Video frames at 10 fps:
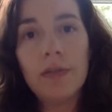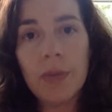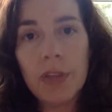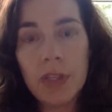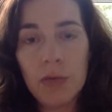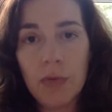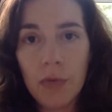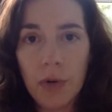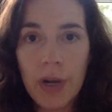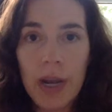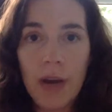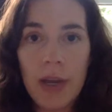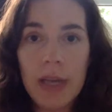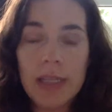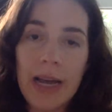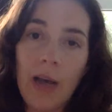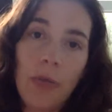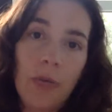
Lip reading: from the central Florida area down